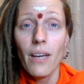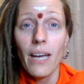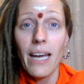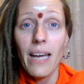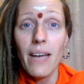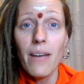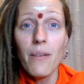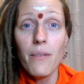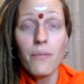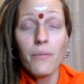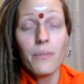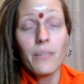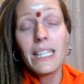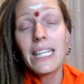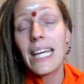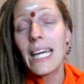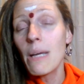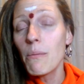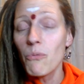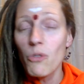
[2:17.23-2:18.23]
We
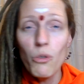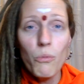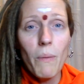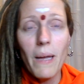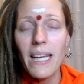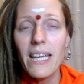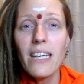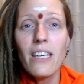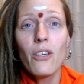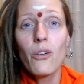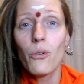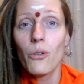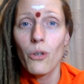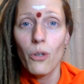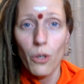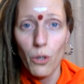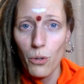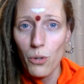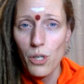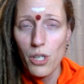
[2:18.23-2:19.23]
came to many
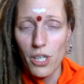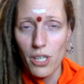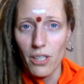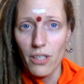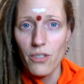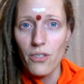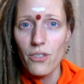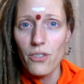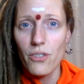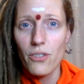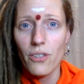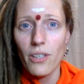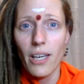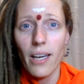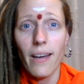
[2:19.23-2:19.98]
conclusions